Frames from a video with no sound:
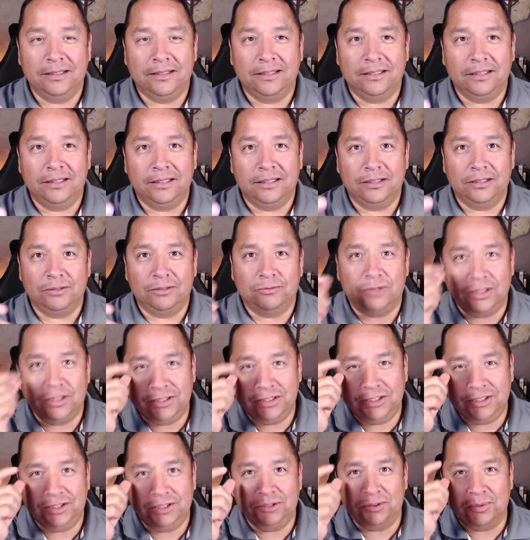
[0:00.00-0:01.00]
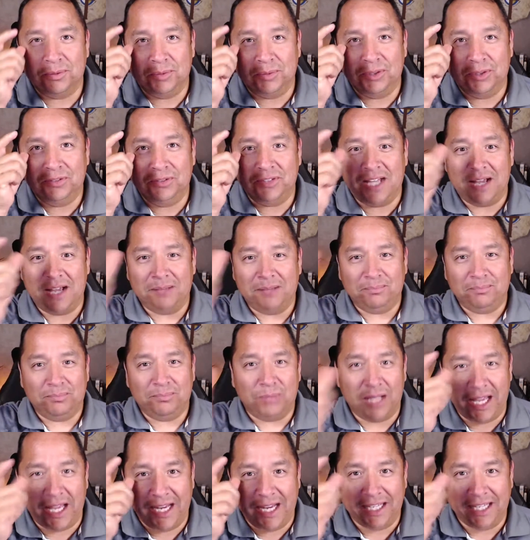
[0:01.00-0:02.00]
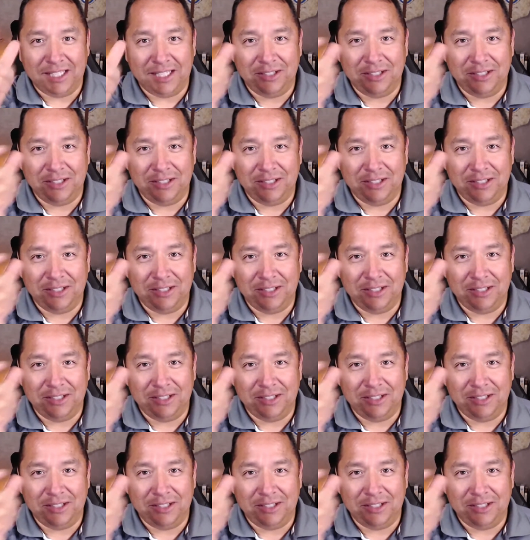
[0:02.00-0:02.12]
once you remove that plank,